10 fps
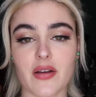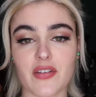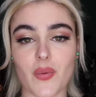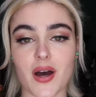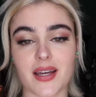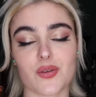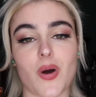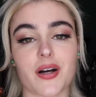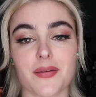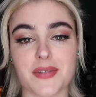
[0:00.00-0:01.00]
everyone and
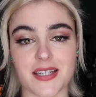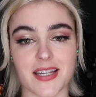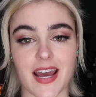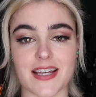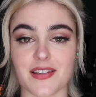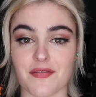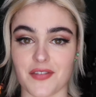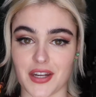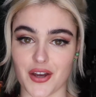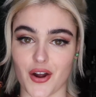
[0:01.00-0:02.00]
welcome to today's
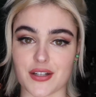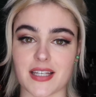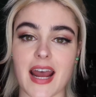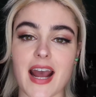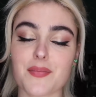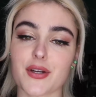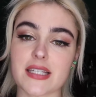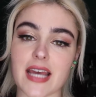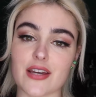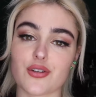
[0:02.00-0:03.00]
video. Today I'm going
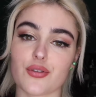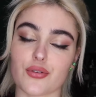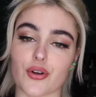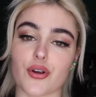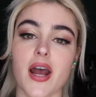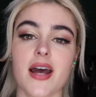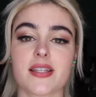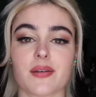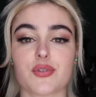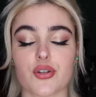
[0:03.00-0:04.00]
to take you through
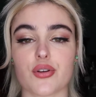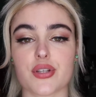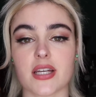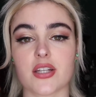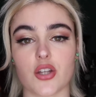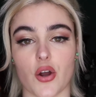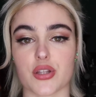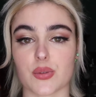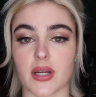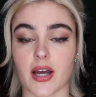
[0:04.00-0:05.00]
some do's and
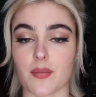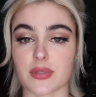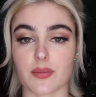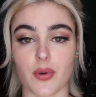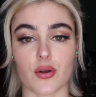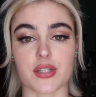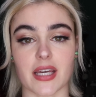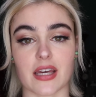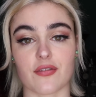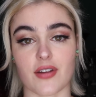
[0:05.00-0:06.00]
don'ts when it comes to
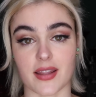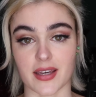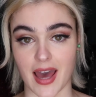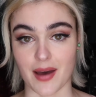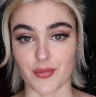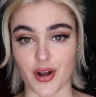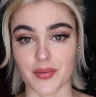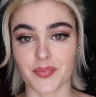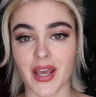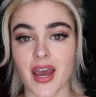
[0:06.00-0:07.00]
posing in front of the
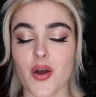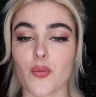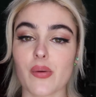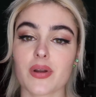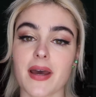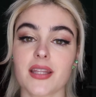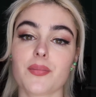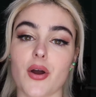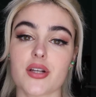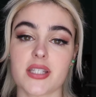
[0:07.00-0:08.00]
camera. We want to make the
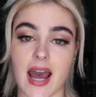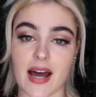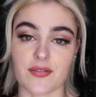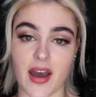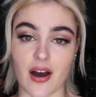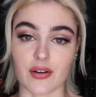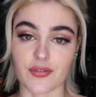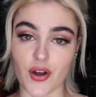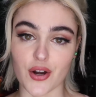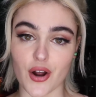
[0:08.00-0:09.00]
most out of our
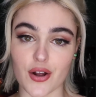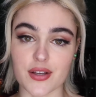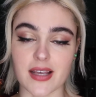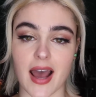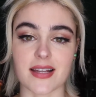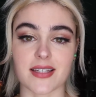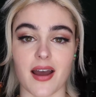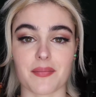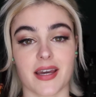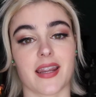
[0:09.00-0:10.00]
photos and
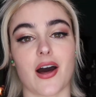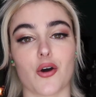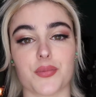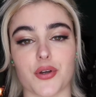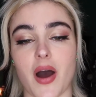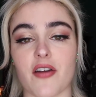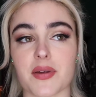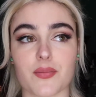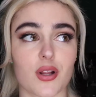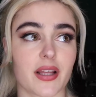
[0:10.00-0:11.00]
I'm here to help you. I've
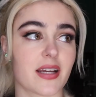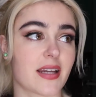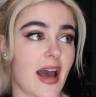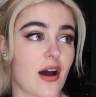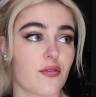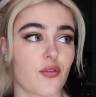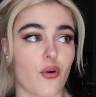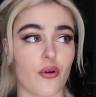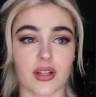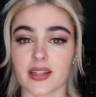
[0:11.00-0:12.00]
been modeling now
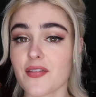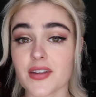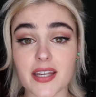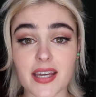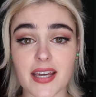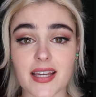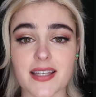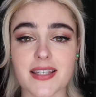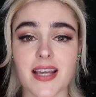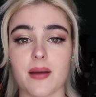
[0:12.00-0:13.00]
for 11
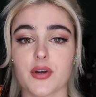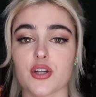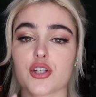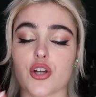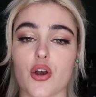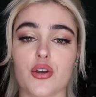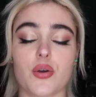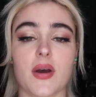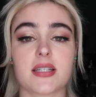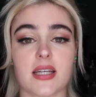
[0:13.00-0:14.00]
years. I'm going to show
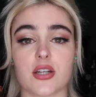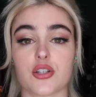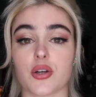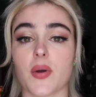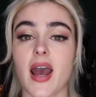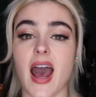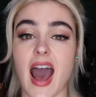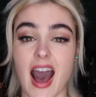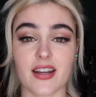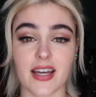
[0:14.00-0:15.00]
you and teach you
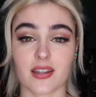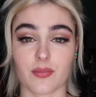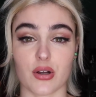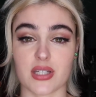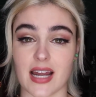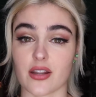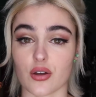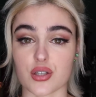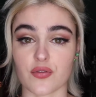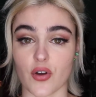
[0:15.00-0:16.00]
how to get the most out of
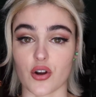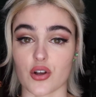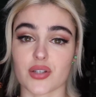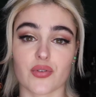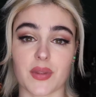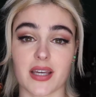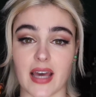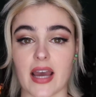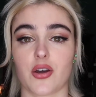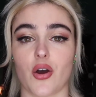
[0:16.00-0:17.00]
those photos from the
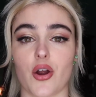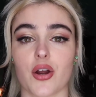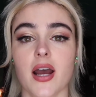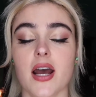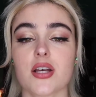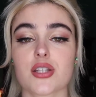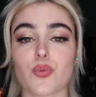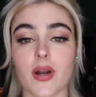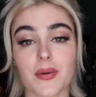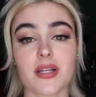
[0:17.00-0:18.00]
get-go. So
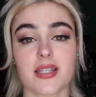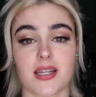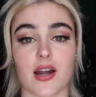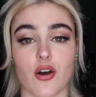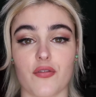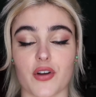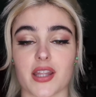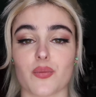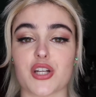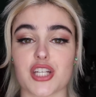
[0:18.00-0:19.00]
what I'm going to start off
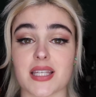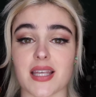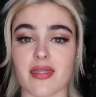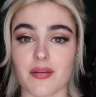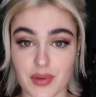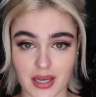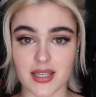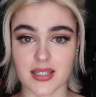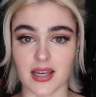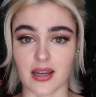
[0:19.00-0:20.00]
with, which is the
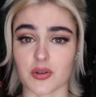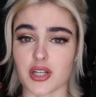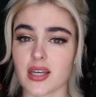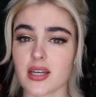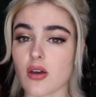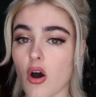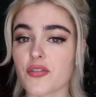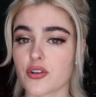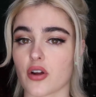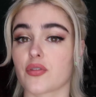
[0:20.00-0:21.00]
biggest thing, which I think is
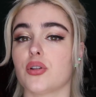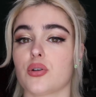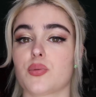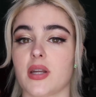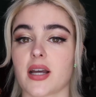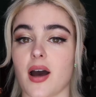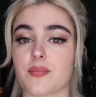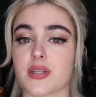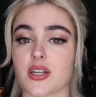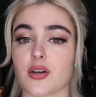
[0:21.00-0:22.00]
often overlooked when it
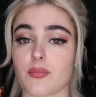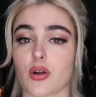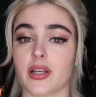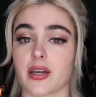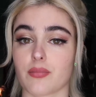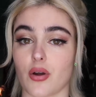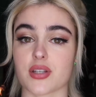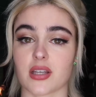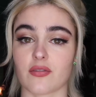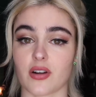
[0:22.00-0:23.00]
comes to modeling and
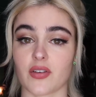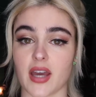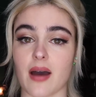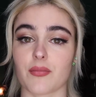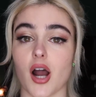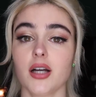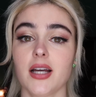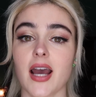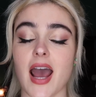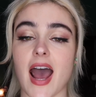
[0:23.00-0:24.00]
posing in front of a camera,
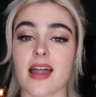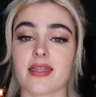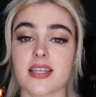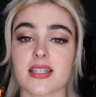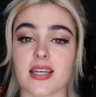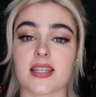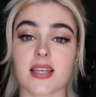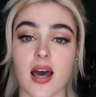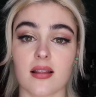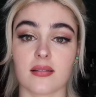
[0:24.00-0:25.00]
and this
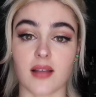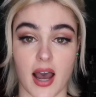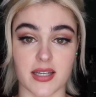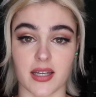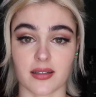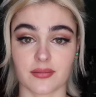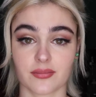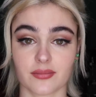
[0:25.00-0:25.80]
is lighting.